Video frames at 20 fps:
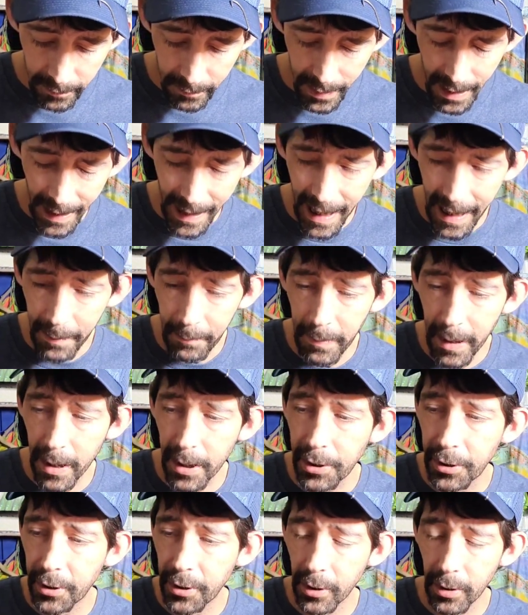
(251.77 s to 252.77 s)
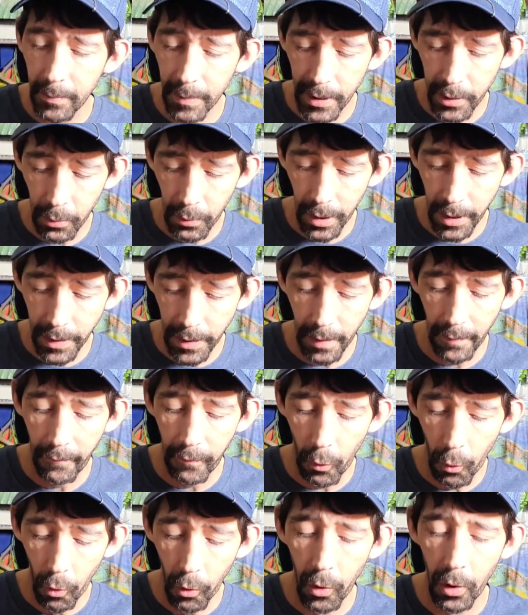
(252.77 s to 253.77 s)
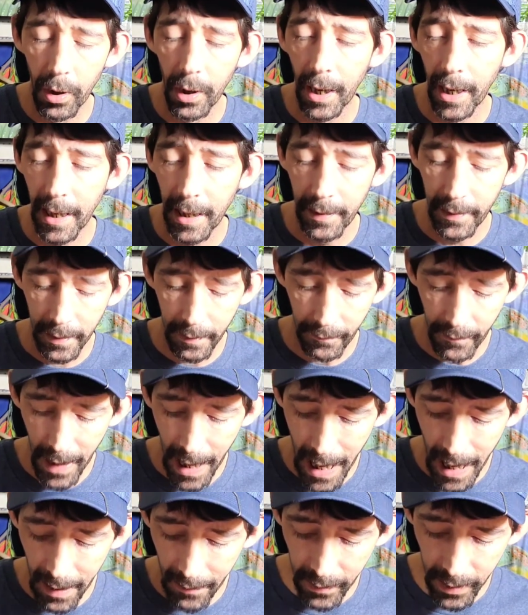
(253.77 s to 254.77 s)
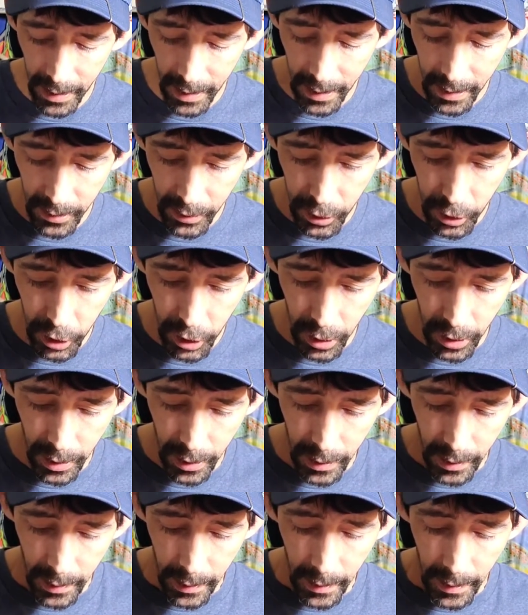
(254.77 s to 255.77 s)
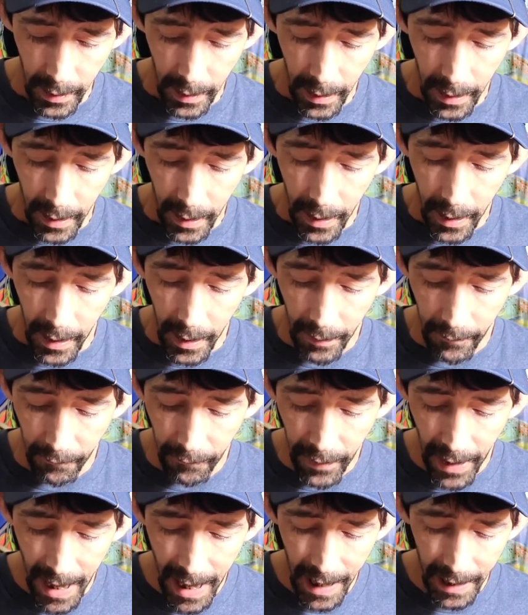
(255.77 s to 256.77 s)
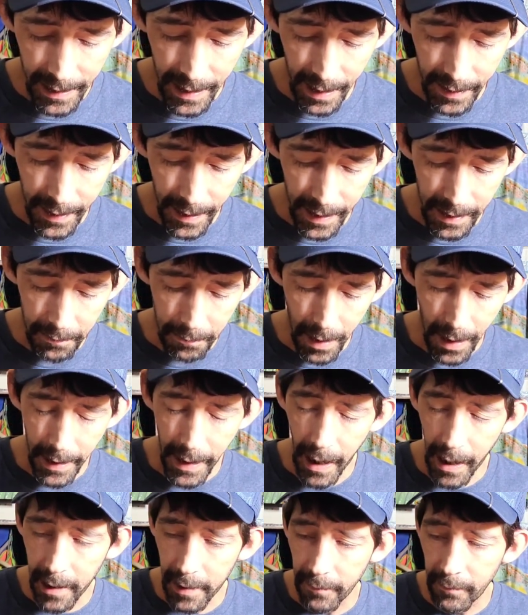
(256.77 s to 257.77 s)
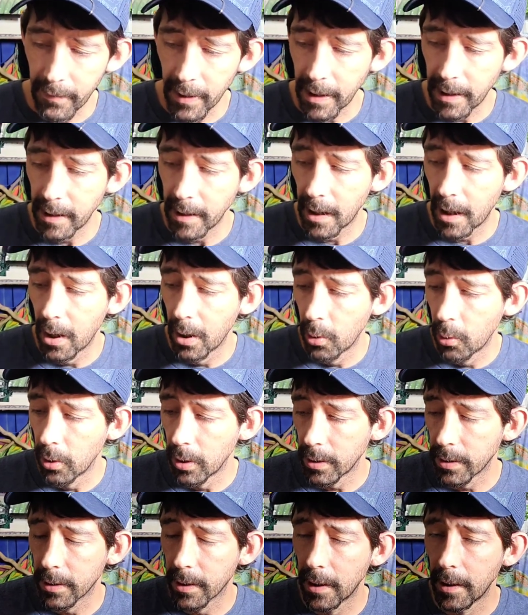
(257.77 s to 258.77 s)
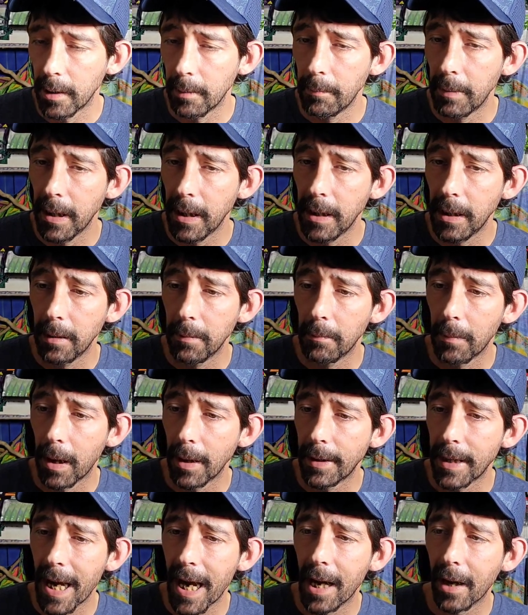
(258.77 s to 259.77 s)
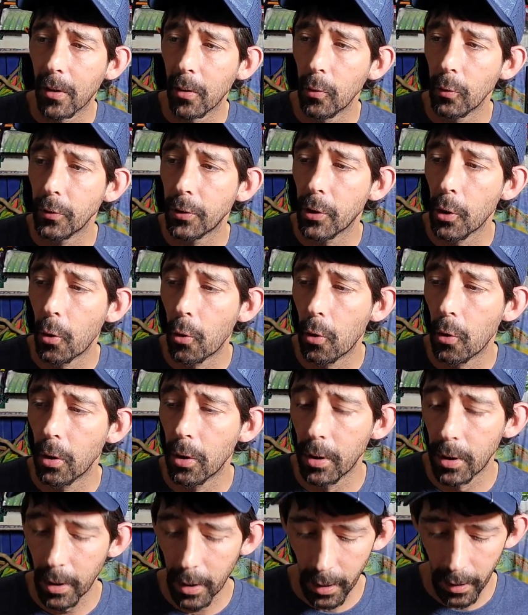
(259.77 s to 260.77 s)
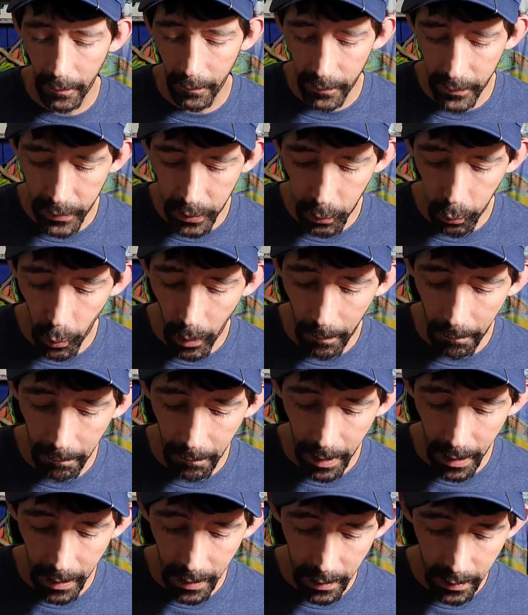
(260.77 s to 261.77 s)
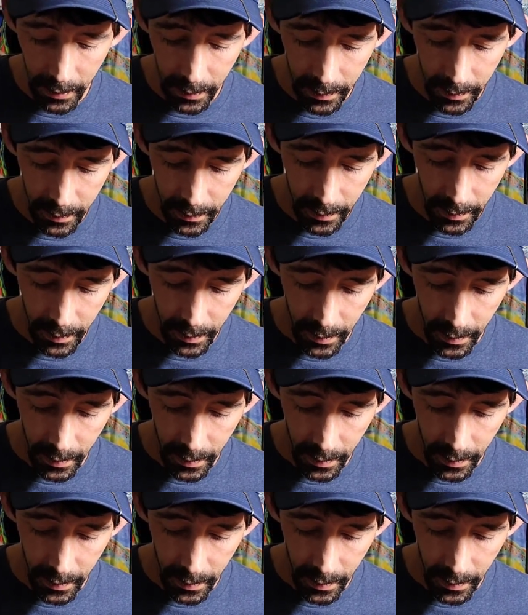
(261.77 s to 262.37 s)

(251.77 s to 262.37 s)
I got a mixture between the 4 and the 5-inch. In fact, I think my next video is gonna be my tackle tour of swim baits.